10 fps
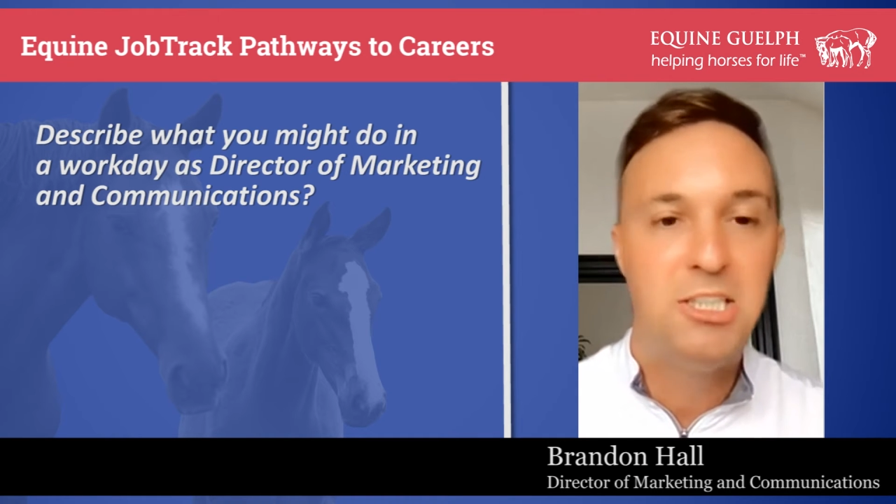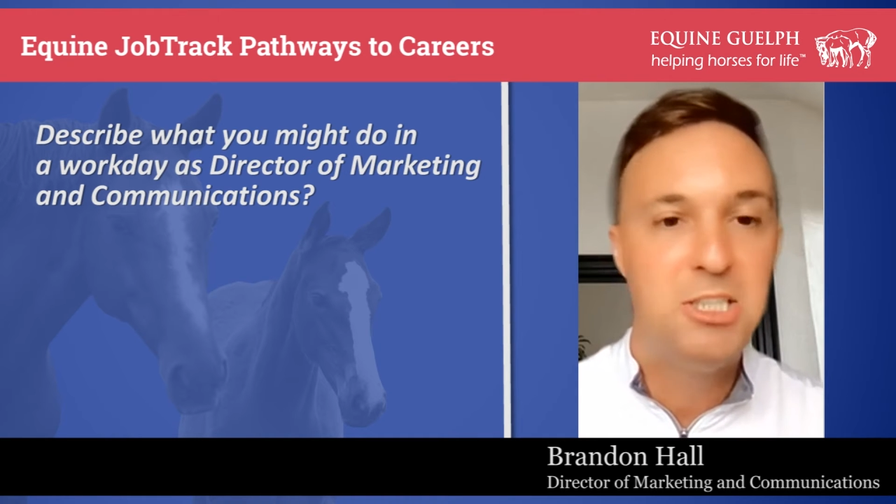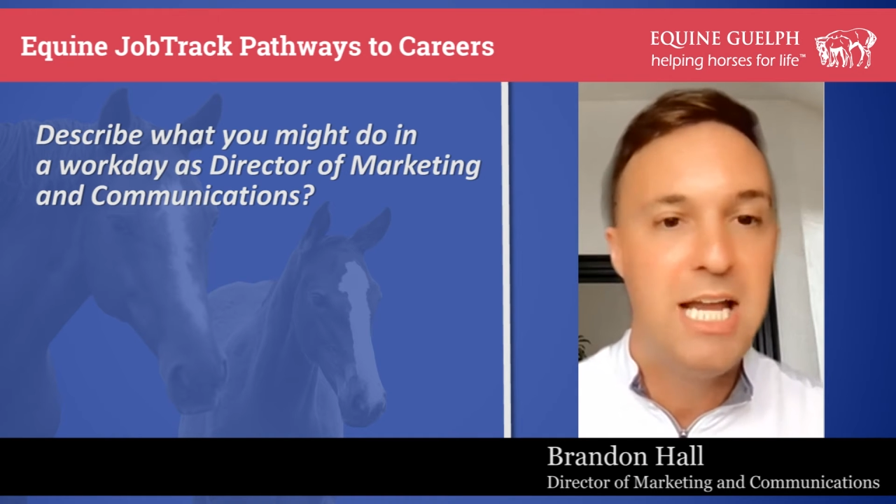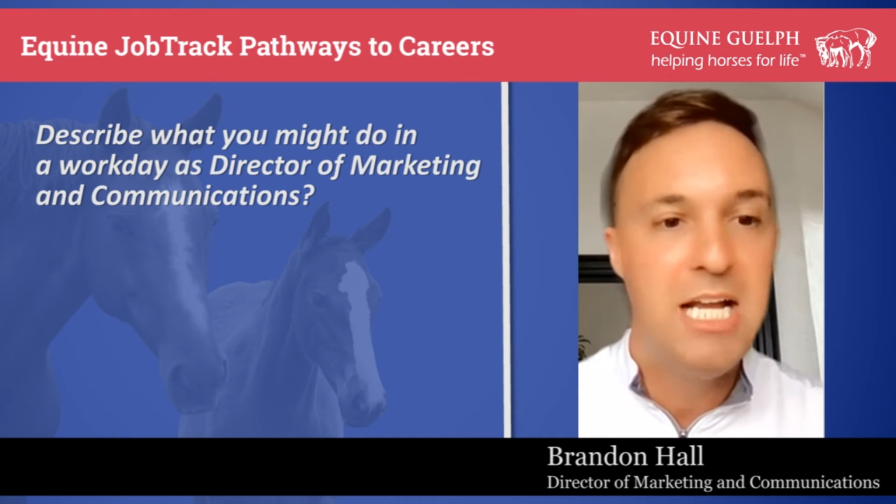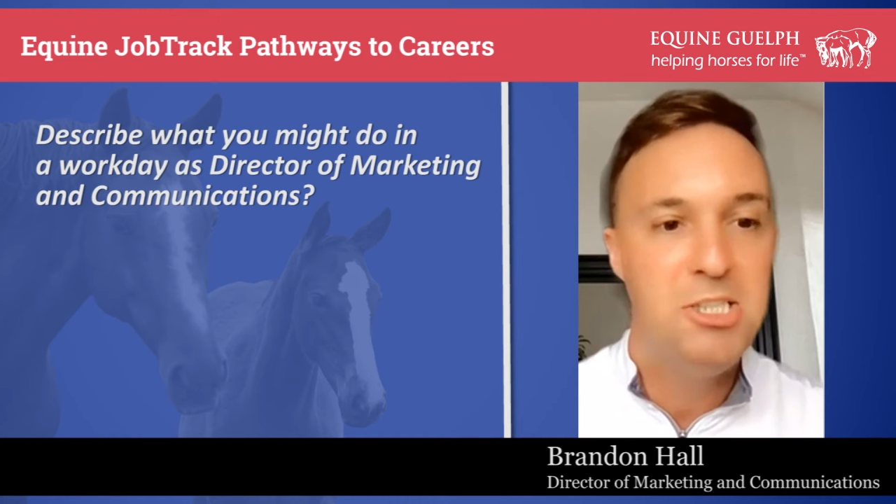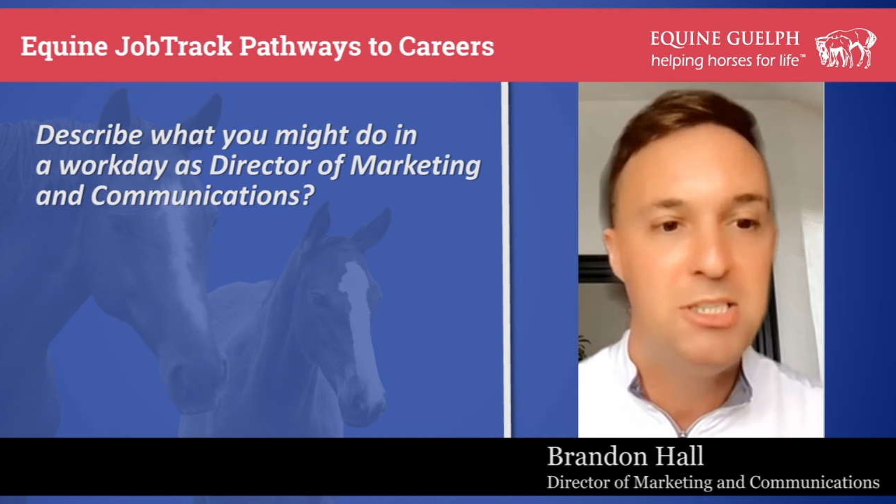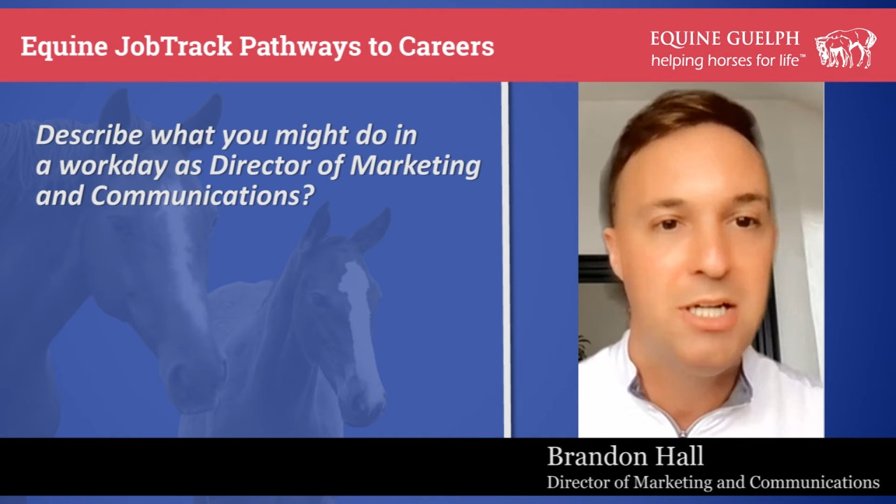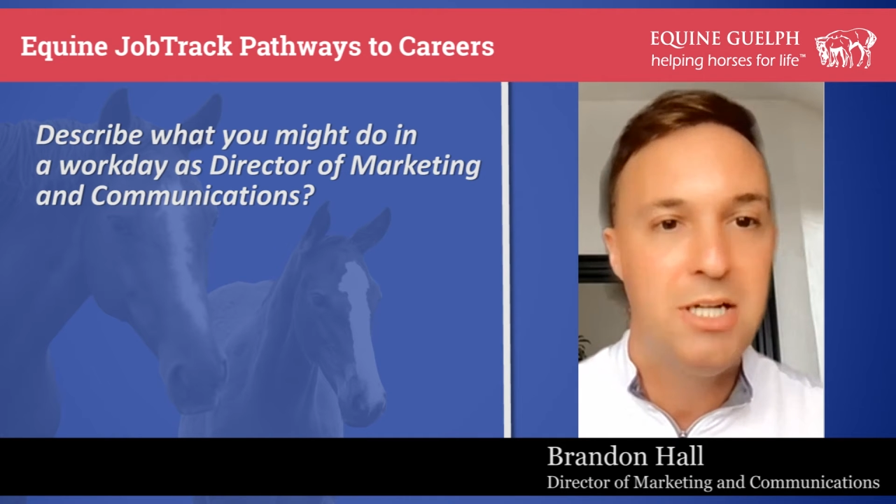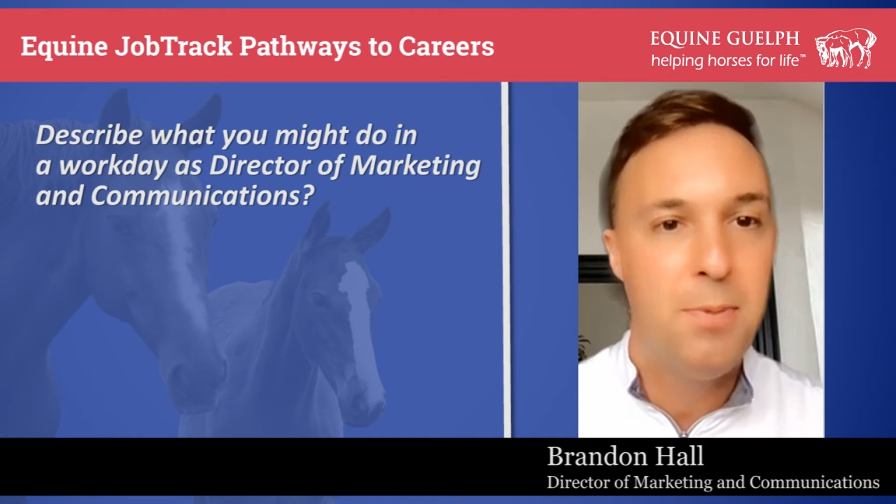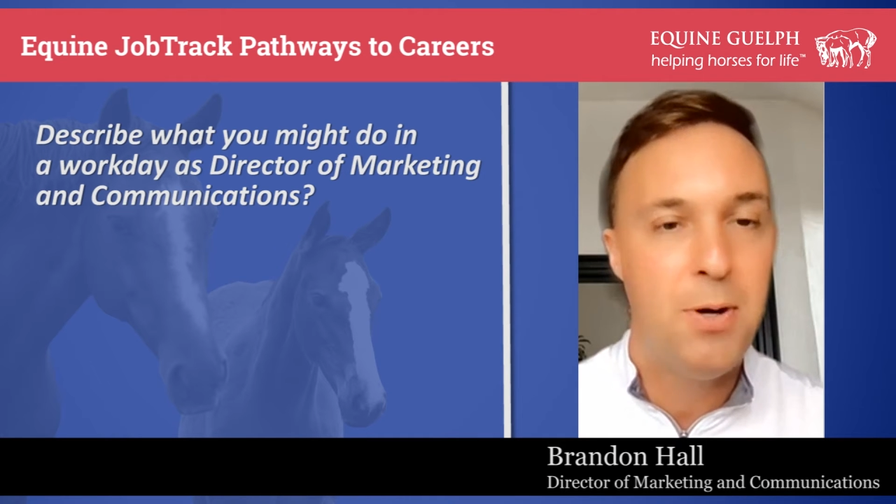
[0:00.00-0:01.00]

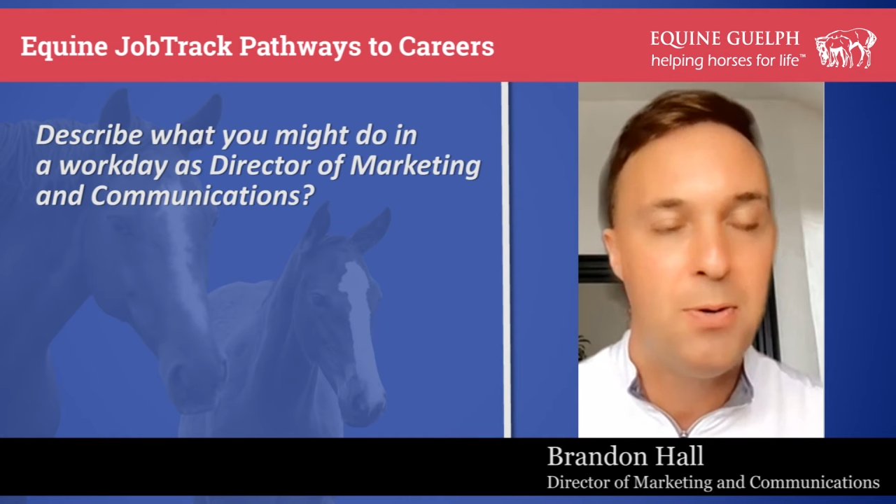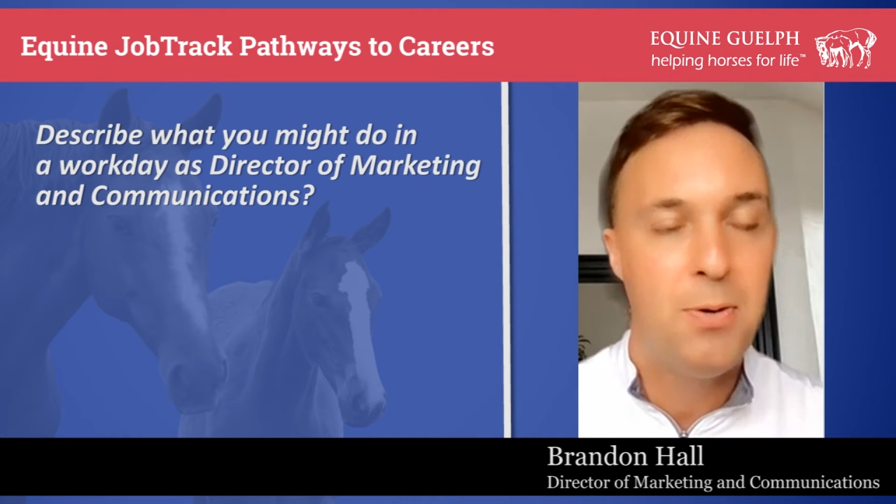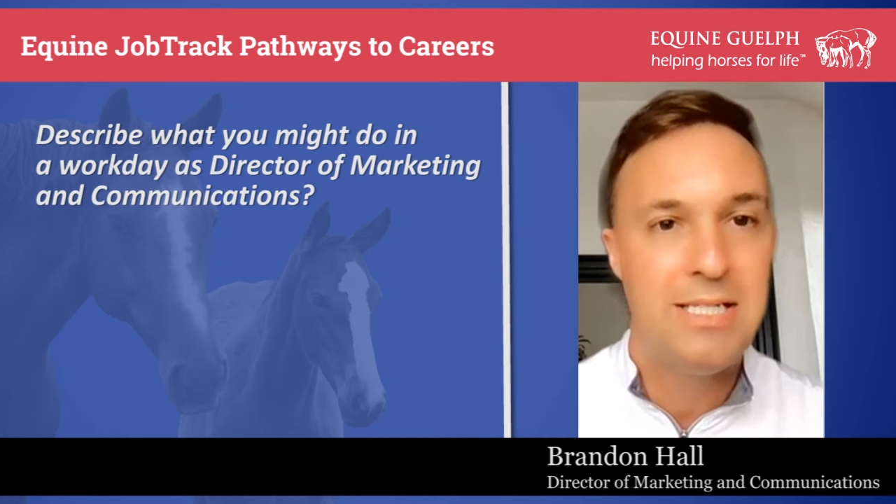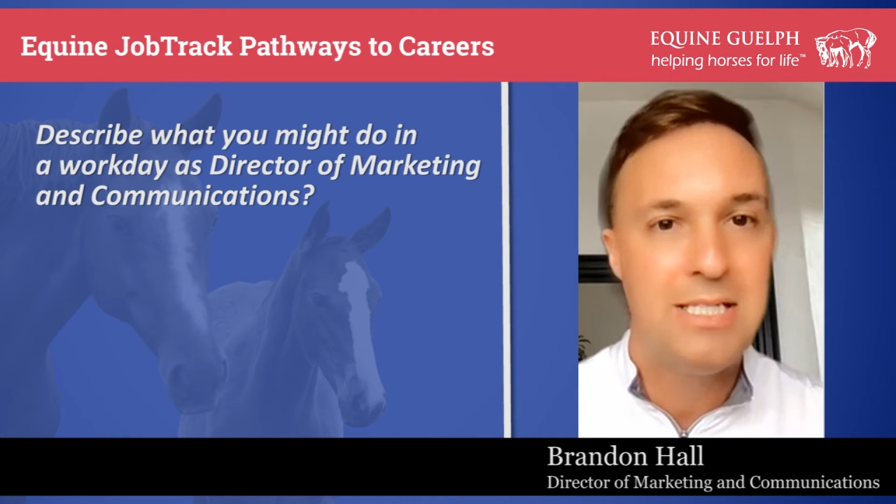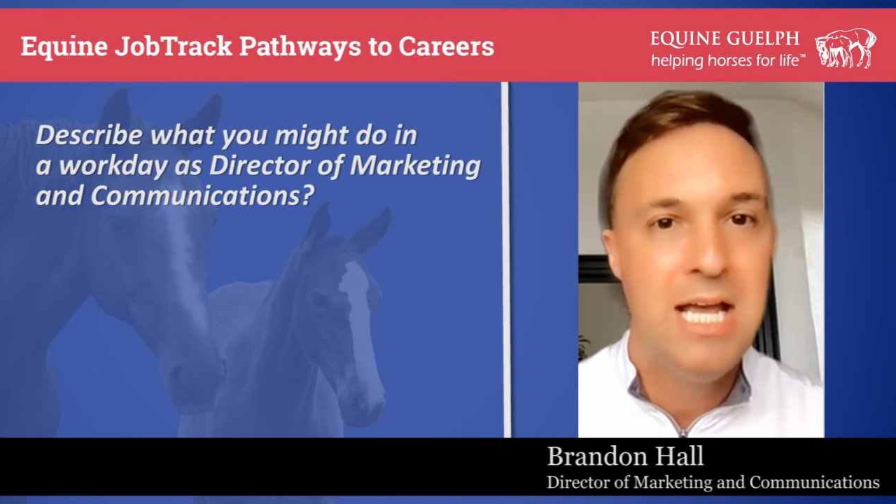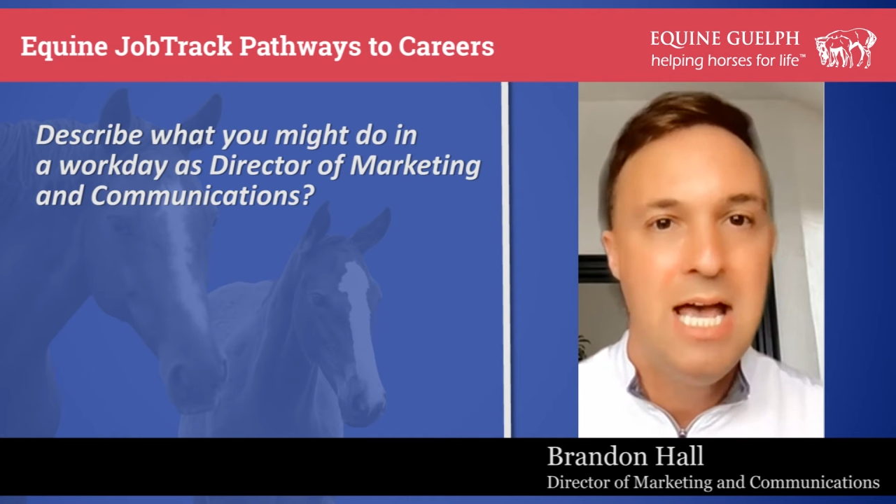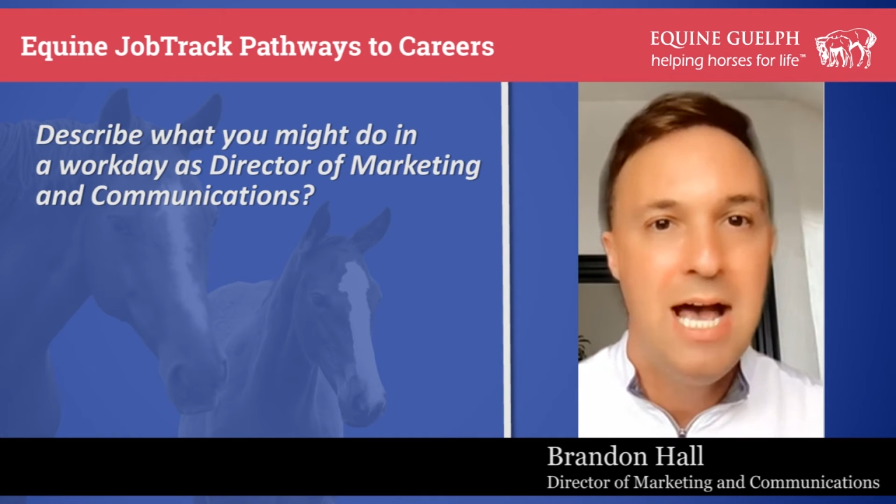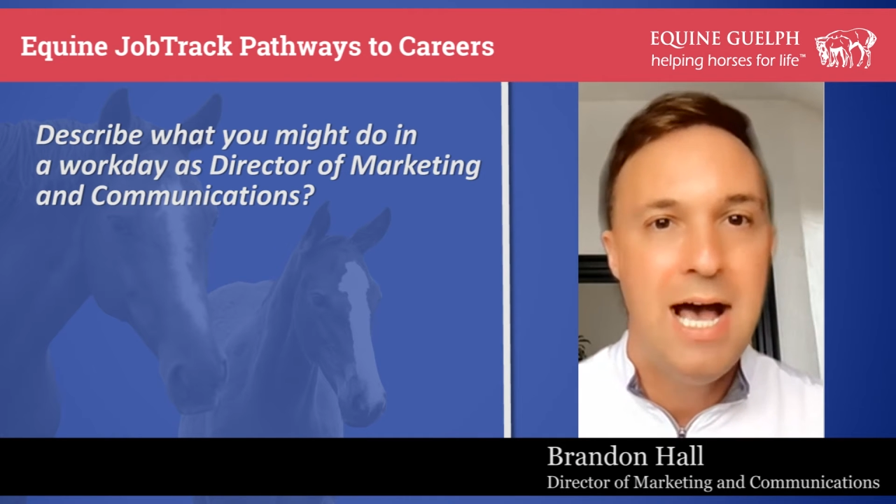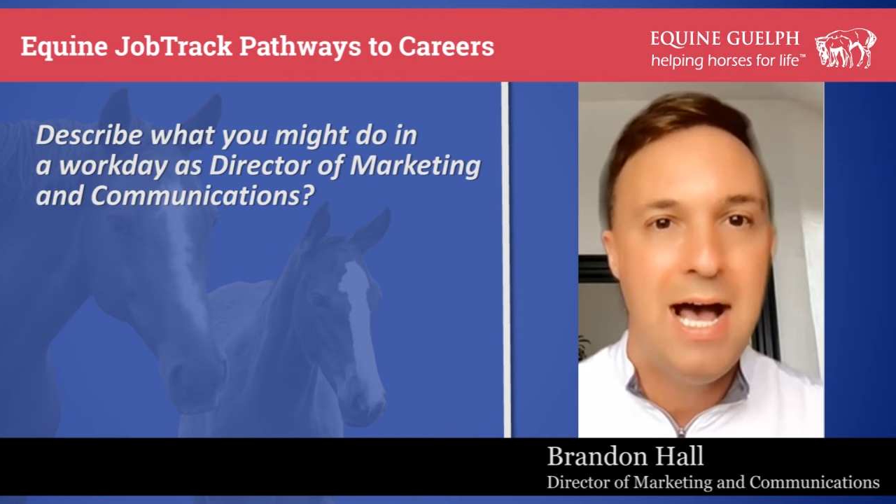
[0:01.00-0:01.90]
education component,